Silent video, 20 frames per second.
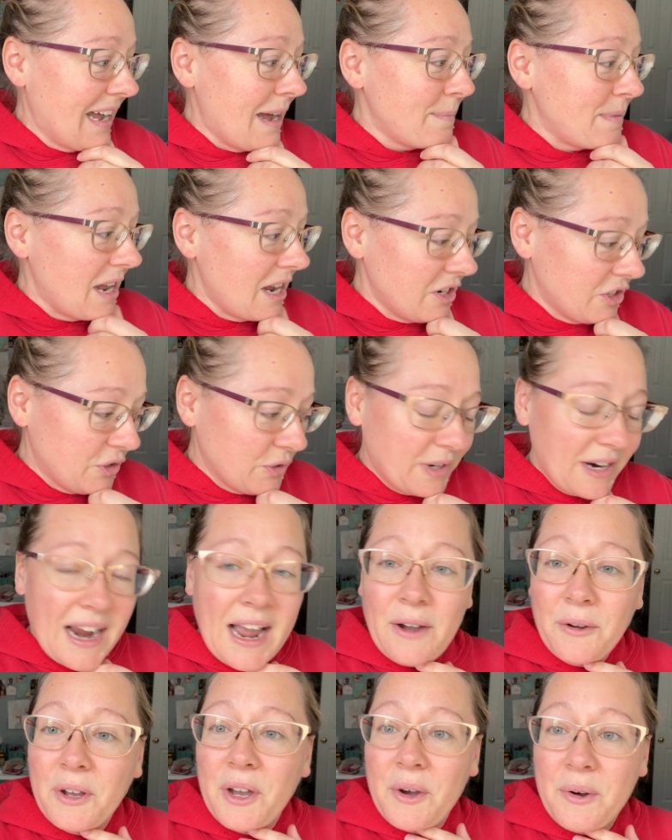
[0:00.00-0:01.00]
Not sure
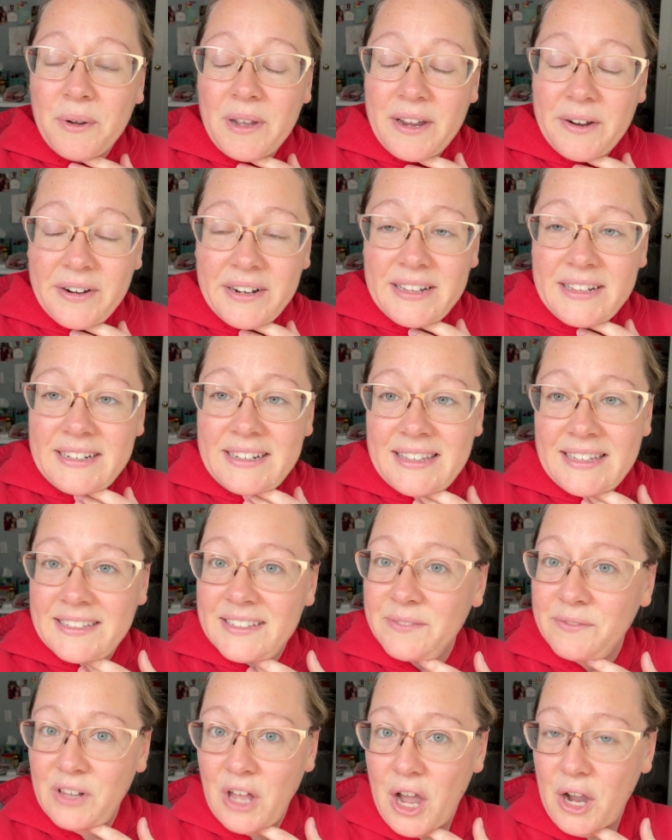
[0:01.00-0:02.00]
how coherent
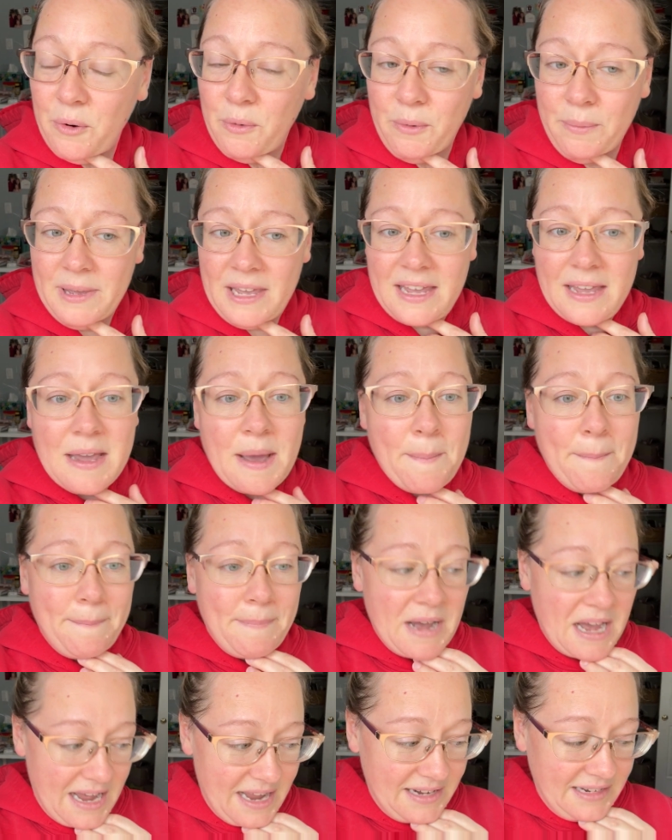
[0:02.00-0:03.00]
this vlog will be,
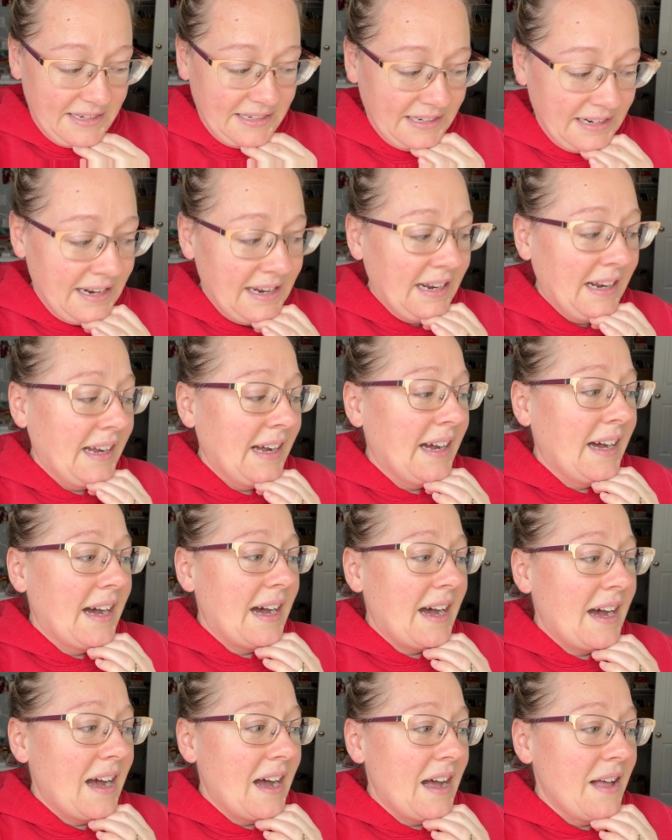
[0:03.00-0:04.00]
but
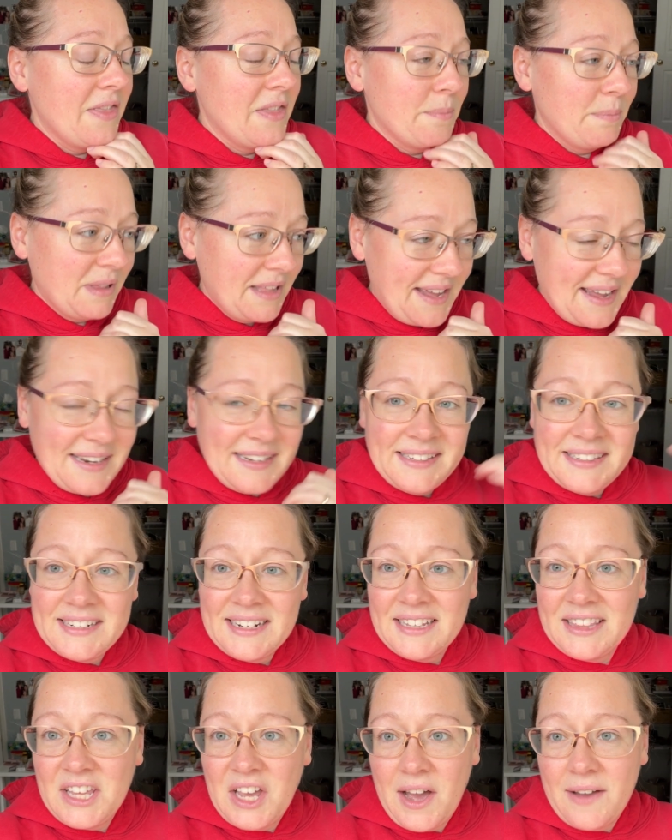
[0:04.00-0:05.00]
uh, the plan is to
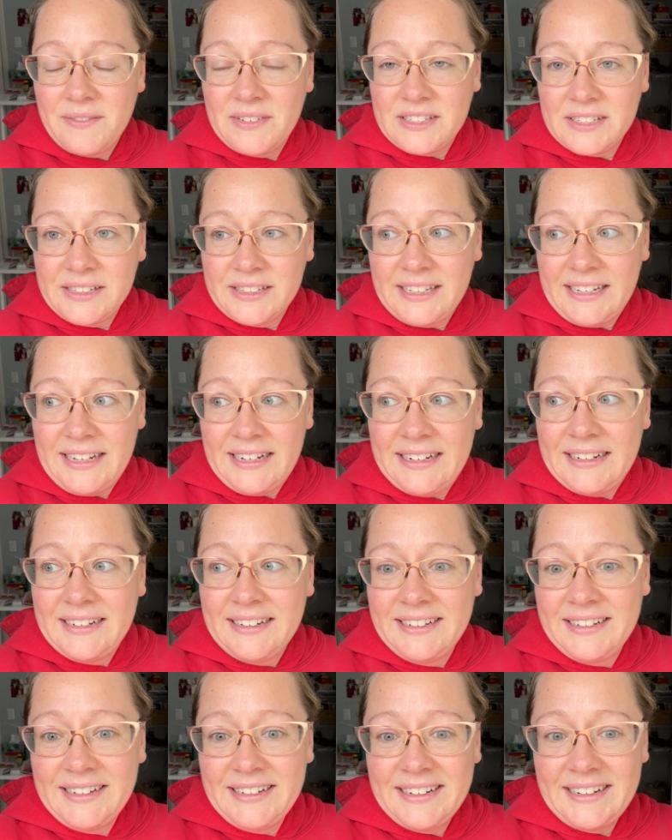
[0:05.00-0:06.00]
get the office clean
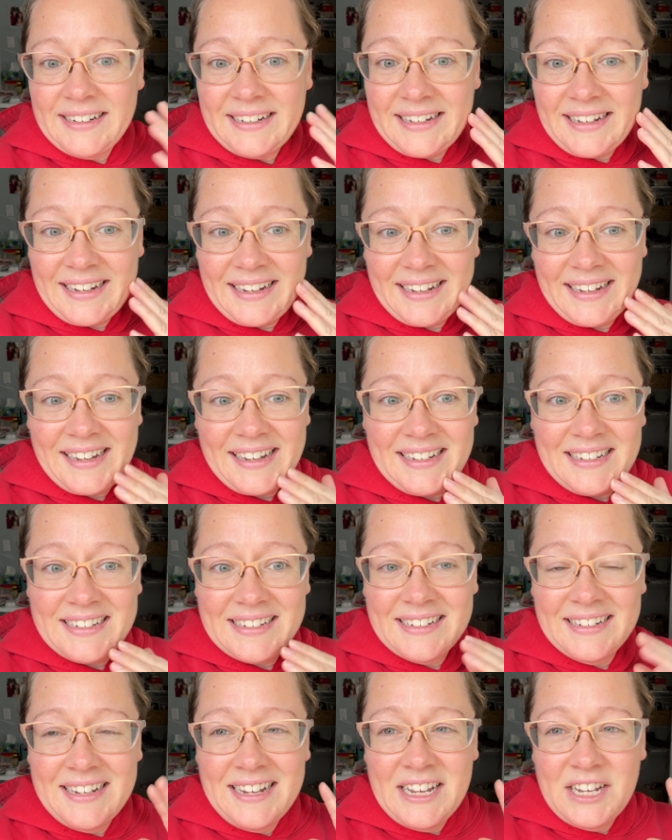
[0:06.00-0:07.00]
and
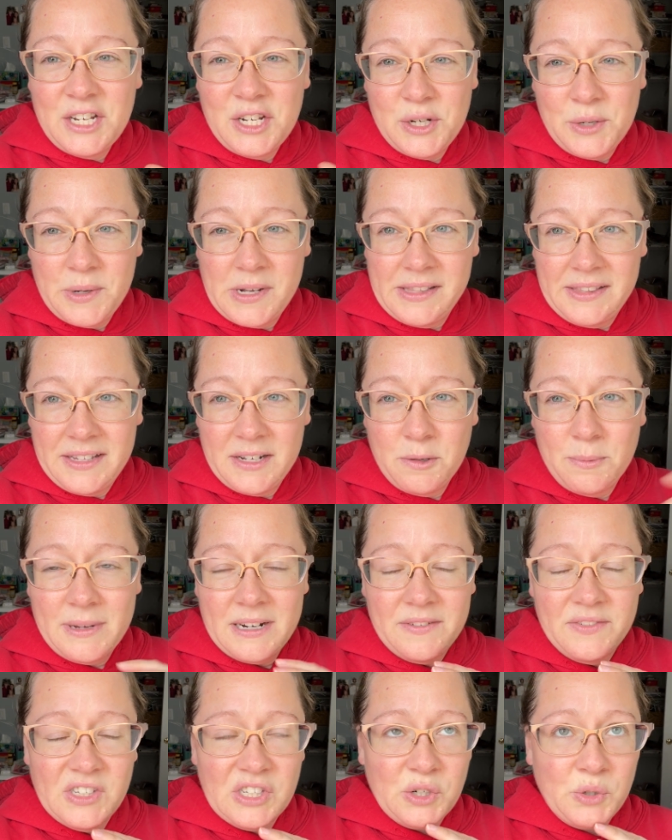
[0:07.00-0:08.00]
do a little bit
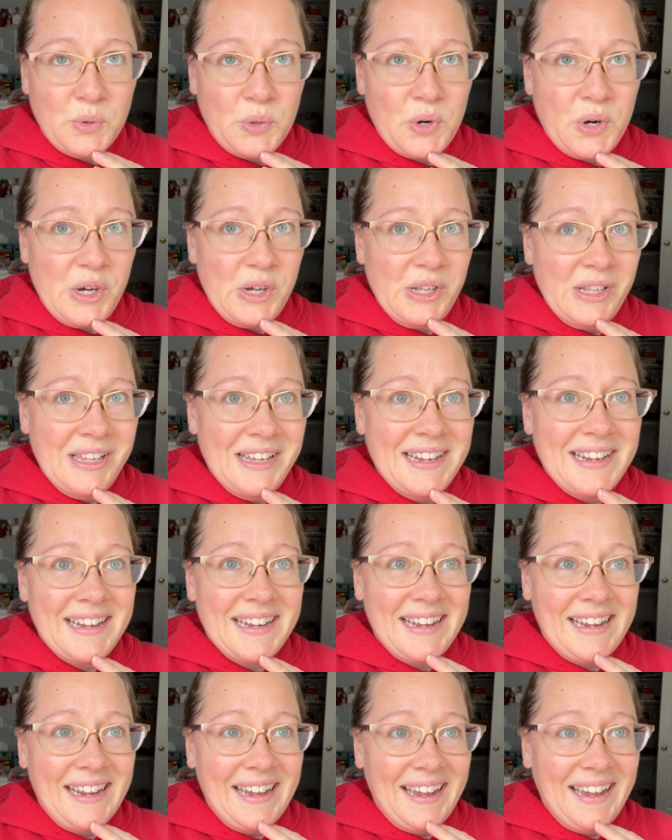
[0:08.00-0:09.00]
of school
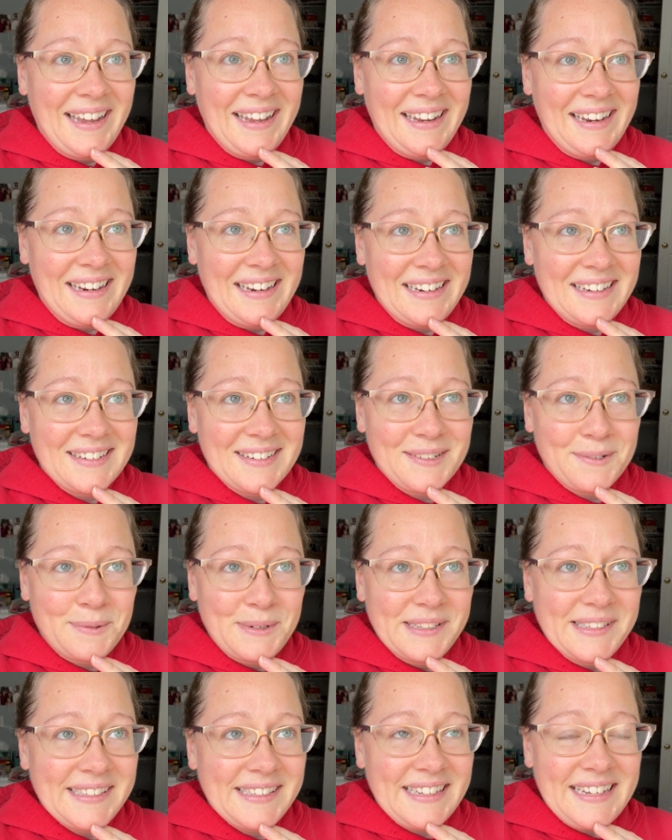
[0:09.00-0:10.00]
and
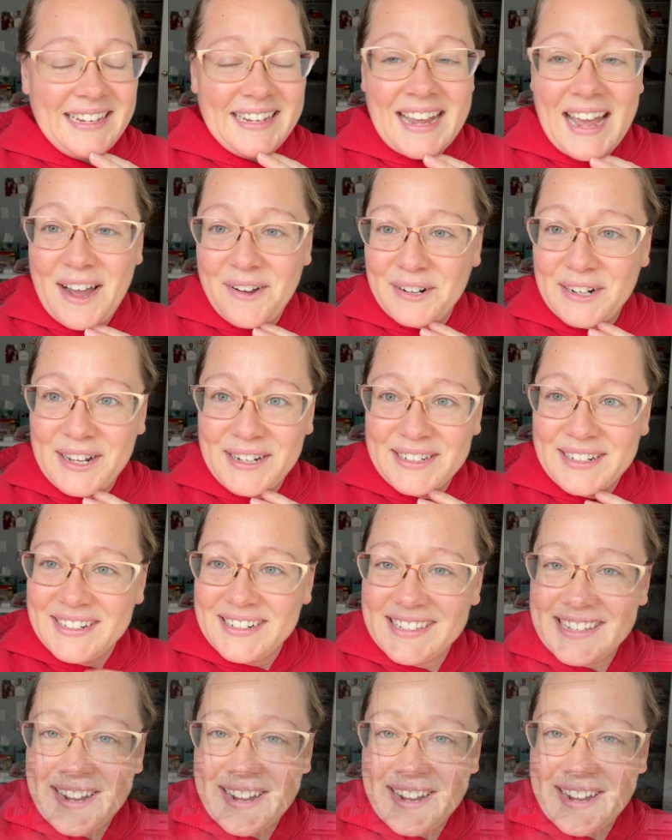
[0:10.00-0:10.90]
we'll see how it all turns